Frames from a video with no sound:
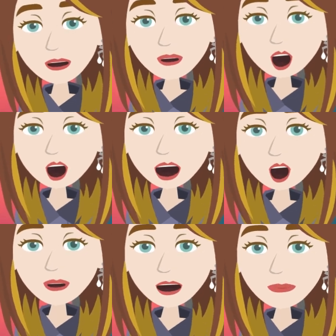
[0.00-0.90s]

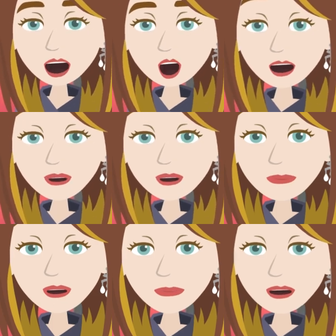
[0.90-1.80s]
alignment with that vivid
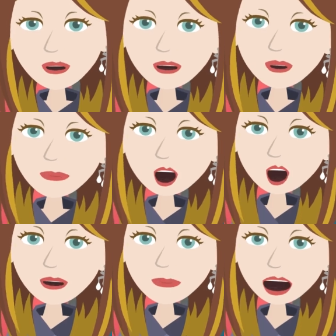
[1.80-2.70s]
picture. So
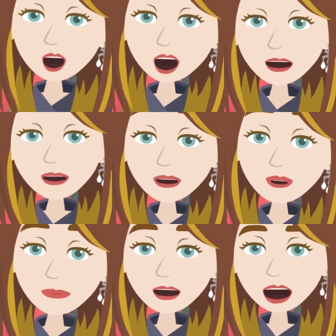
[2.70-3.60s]
the timing
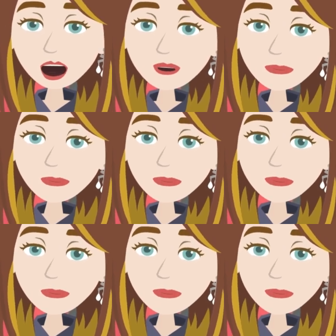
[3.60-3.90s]
of this